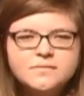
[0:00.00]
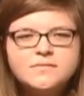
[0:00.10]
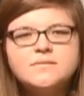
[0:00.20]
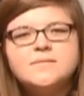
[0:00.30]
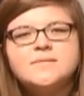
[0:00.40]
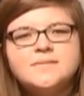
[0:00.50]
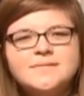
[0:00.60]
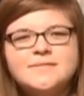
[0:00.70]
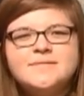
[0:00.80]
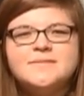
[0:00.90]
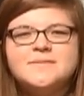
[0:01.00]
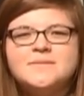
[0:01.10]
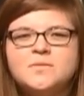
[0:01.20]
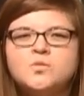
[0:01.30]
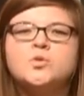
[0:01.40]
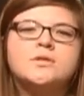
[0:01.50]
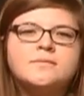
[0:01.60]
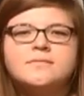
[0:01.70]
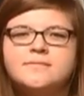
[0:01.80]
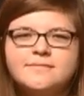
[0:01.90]

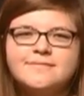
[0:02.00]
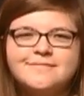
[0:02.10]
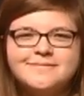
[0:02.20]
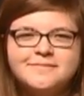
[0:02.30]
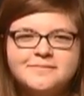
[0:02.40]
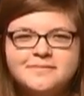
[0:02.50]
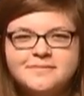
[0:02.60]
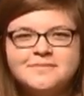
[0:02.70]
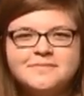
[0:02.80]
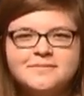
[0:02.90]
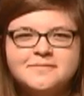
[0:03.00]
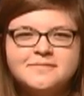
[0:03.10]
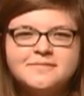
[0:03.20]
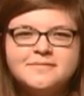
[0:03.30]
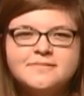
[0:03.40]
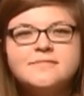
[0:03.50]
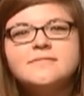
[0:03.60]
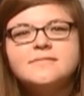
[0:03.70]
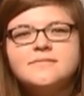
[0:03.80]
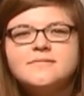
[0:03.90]

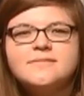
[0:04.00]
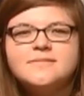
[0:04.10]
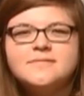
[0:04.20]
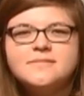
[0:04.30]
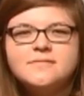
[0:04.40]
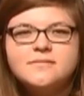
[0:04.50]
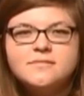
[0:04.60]
The person shown says nothing.